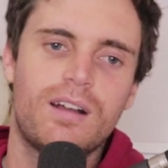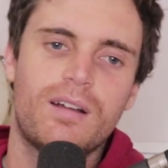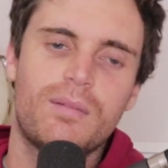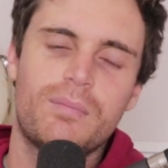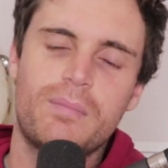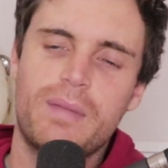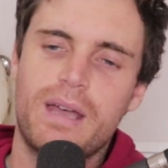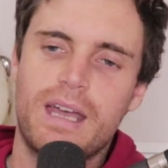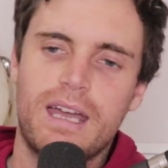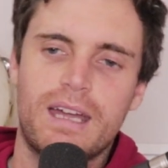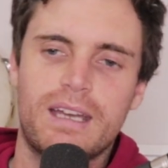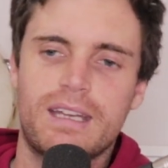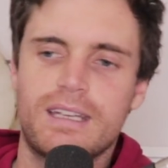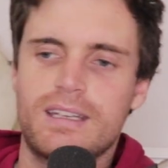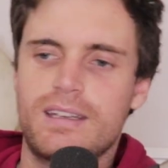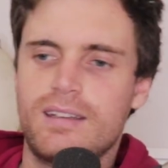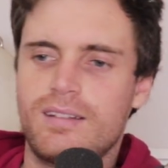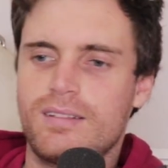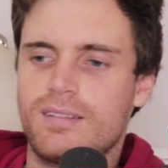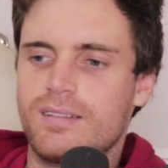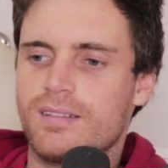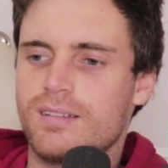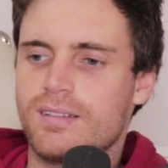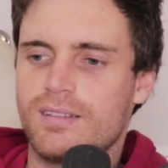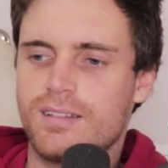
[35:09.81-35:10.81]
Man,
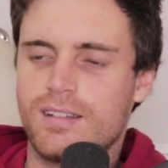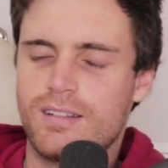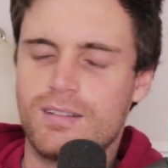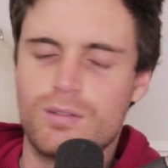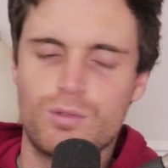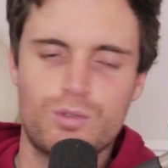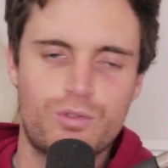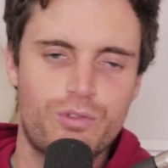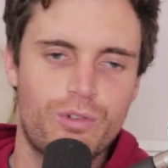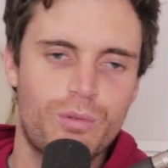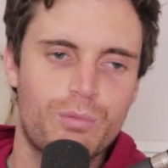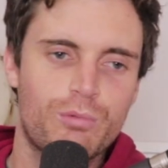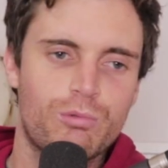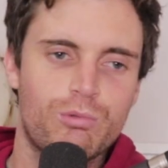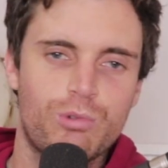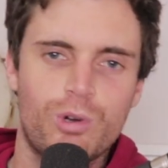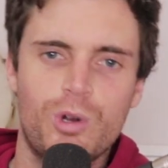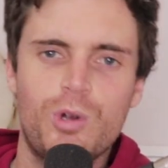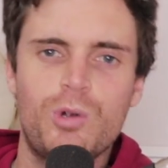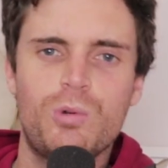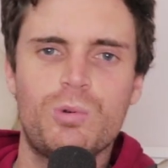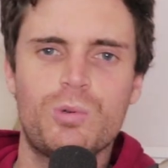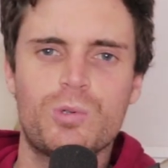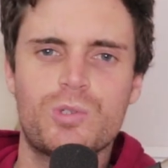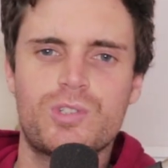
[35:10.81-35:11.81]
he was from
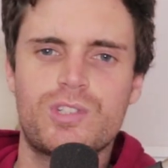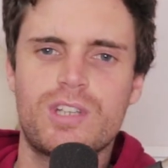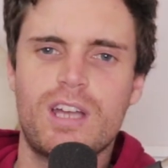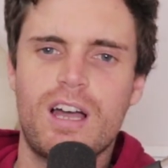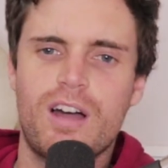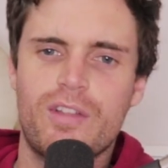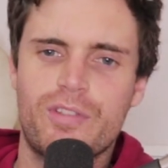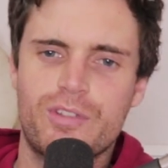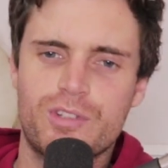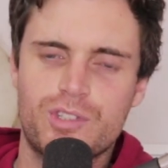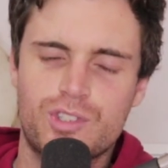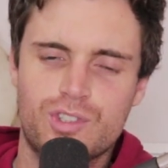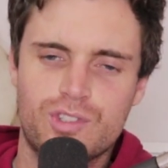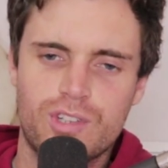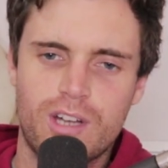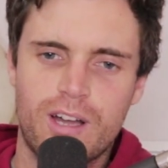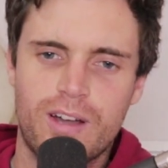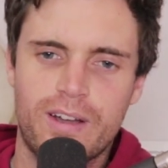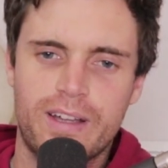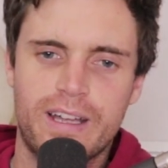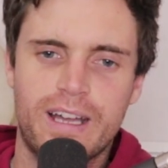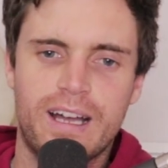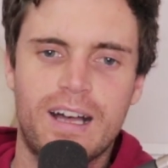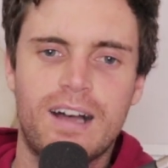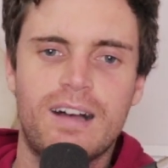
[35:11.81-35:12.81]
rural South
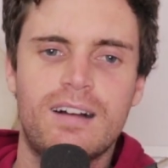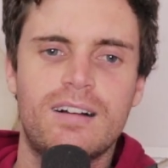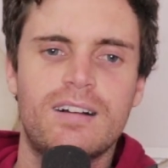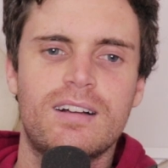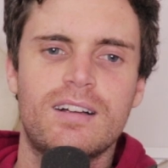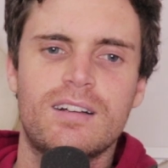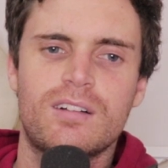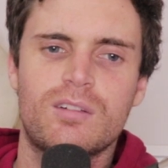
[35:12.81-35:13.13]
Australia.